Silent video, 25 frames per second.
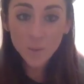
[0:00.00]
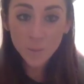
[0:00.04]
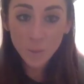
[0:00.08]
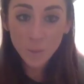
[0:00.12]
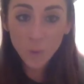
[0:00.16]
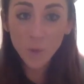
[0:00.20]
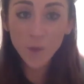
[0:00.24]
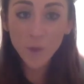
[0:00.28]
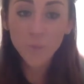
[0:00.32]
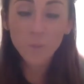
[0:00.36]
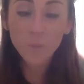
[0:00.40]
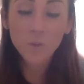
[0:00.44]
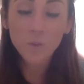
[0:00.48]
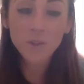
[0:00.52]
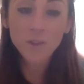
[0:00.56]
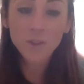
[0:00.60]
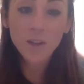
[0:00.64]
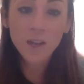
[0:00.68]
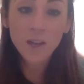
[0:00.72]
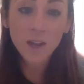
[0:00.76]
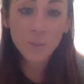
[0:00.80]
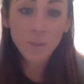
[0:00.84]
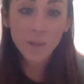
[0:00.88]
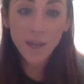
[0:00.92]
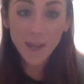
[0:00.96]
point was
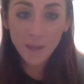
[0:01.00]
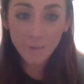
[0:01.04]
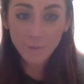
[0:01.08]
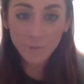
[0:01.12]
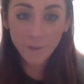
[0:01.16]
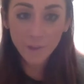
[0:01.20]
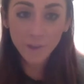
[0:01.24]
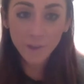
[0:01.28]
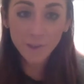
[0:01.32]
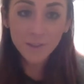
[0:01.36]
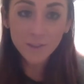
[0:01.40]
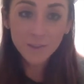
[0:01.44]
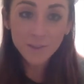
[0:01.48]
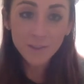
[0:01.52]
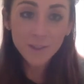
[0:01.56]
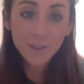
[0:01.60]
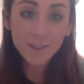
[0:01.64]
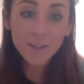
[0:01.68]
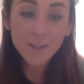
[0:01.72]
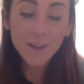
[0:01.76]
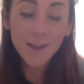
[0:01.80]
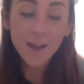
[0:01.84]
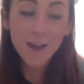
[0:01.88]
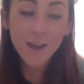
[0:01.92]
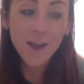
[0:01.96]
Club 11,
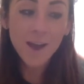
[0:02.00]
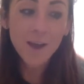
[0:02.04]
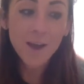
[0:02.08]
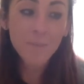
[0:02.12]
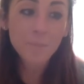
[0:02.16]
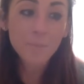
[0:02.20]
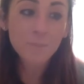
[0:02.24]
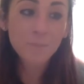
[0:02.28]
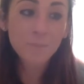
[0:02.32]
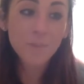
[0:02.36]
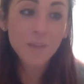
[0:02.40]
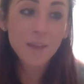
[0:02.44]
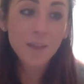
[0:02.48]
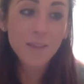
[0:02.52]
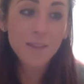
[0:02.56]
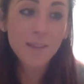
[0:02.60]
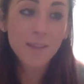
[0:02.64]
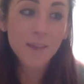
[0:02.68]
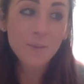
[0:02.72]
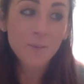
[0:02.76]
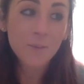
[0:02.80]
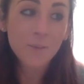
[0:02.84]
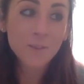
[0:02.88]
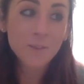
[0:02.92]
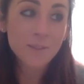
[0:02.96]
and
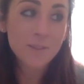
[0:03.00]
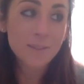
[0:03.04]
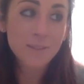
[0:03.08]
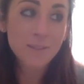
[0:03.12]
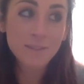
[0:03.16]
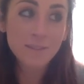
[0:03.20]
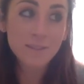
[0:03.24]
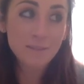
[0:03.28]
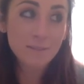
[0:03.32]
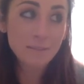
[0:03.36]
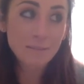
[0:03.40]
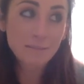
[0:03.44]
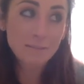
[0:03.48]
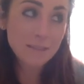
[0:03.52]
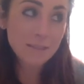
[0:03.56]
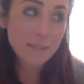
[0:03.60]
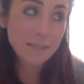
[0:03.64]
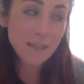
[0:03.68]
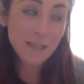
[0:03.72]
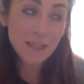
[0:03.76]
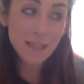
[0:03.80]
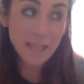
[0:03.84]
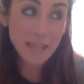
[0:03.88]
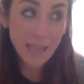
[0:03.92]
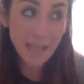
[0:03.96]
that was
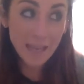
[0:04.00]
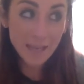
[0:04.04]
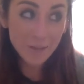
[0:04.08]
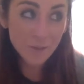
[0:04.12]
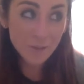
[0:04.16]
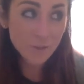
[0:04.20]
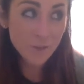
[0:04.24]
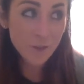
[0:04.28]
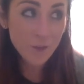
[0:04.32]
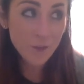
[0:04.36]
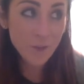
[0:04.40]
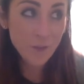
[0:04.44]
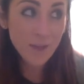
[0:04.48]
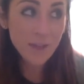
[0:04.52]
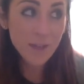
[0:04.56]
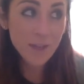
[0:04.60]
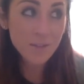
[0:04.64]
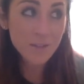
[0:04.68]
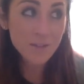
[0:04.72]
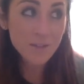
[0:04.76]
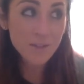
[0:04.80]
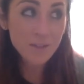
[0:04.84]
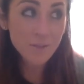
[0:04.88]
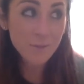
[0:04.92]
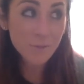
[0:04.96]
like at the end of
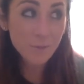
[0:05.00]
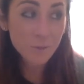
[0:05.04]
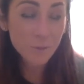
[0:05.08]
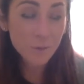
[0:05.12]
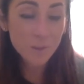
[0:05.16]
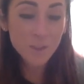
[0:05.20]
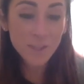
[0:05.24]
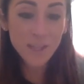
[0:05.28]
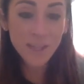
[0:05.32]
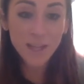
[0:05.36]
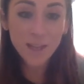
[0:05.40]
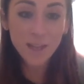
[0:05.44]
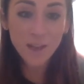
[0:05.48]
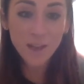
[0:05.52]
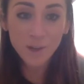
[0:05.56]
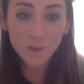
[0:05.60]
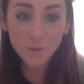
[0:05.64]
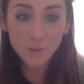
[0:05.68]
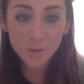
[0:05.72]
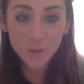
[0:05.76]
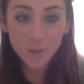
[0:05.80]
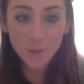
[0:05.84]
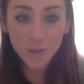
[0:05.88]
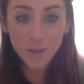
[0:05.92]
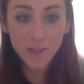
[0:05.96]
2014, kind
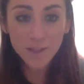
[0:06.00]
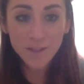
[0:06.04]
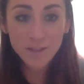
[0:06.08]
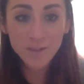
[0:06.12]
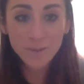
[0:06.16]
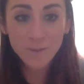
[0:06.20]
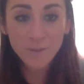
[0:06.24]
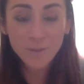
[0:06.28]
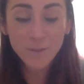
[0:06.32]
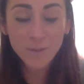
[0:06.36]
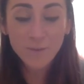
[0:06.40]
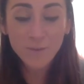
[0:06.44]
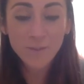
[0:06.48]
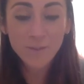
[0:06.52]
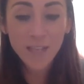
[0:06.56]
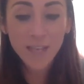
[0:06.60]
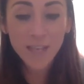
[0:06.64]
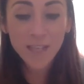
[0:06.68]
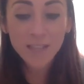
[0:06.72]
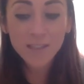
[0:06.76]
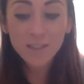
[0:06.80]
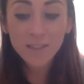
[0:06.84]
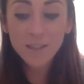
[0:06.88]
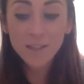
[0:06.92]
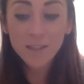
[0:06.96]
of
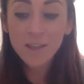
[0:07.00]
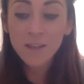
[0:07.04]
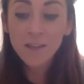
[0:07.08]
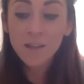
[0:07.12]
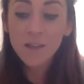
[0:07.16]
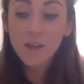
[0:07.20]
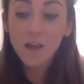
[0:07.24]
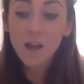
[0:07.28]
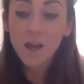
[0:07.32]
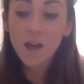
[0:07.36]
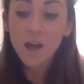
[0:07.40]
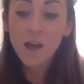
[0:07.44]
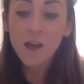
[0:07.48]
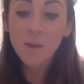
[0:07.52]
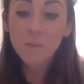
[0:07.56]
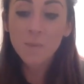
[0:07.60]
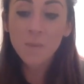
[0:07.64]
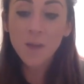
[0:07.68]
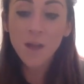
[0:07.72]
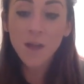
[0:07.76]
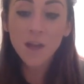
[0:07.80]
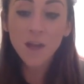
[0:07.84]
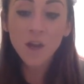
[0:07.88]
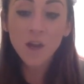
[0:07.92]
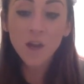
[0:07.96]
2015.
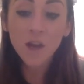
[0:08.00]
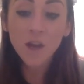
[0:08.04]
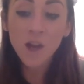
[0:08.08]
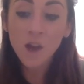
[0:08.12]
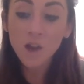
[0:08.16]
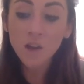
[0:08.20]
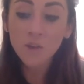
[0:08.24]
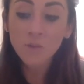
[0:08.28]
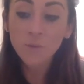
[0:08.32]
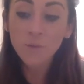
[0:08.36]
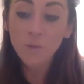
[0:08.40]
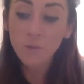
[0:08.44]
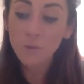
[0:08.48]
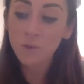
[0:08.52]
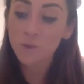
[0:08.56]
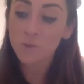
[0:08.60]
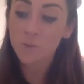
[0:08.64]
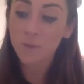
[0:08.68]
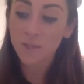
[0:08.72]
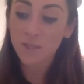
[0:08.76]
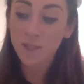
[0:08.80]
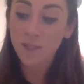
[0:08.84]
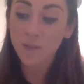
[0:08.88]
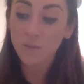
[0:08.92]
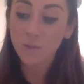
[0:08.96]
And I kind of thought to
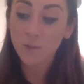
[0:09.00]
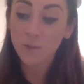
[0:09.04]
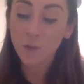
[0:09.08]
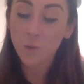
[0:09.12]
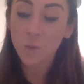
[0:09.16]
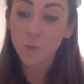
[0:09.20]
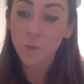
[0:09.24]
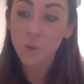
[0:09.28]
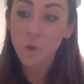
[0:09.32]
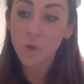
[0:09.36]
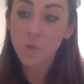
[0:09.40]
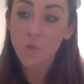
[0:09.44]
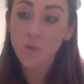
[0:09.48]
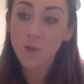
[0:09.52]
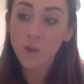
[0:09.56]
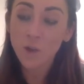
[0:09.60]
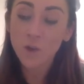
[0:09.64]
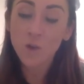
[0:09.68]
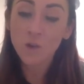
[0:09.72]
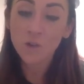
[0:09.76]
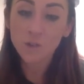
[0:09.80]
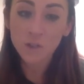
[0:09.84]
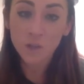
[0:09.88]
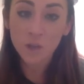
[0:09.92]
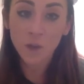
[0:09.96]
myself, you know, what have I
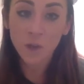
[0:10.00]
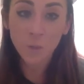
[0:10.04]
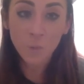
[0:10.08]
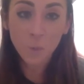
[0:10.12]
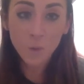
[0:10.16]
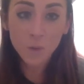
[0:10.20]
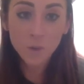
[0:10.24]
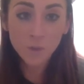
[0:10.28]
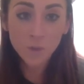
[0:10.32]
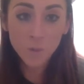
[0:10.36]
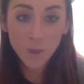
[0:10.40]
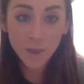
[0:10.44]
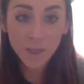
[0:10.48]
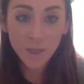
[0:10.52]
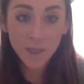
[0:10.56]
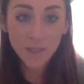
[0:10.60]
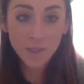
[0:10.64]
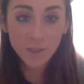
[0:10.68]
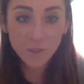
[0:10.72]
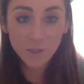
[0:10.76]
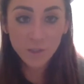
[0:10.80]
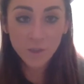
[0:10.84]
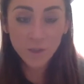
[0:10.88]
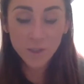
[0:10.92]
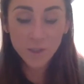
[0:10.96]
got to do? What do I need
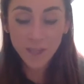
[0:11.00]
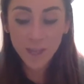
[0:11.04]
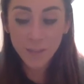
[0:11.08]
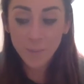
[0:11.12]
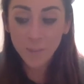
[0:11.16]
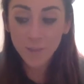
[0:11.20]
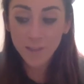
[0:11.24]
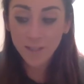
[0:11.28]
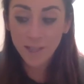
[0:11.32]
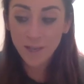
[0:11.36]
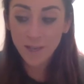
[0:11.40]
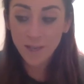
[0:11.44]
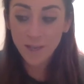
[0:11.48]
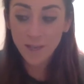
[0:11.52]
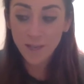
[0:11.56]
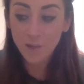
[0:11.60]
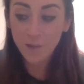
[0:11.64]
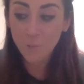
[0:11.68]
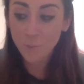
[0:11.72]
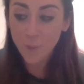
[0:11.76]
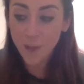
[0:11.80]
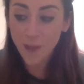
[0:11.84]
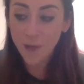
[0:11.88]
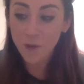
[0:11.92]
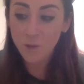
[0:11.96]
to do to get
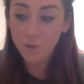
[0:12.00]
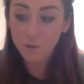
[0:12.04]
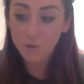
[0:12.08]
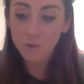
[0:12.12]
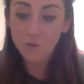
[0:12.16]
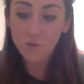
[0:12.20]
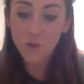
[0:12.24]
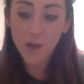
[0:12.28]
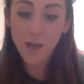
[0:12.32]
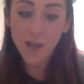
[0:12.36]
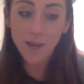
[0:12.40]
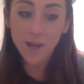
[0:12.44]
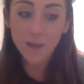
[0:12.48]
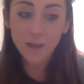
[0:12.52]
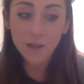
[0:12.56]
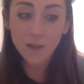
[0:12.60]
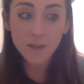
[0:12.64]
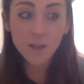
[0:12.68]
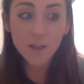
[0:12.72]
myself back on track and,